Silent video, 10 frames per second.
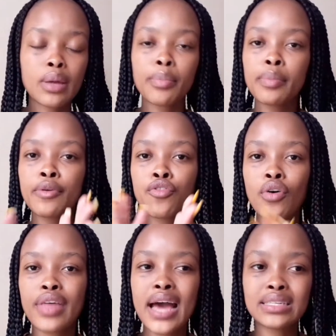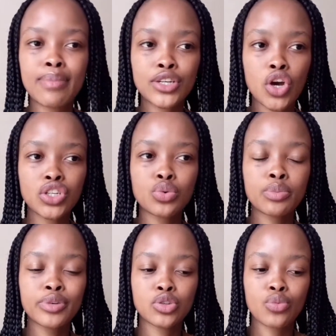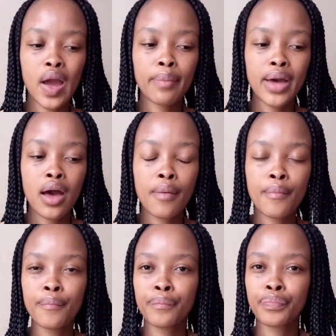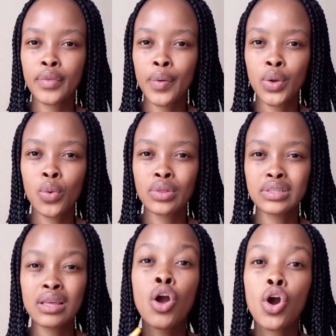before that, my doctor would prescribe what do you call these things,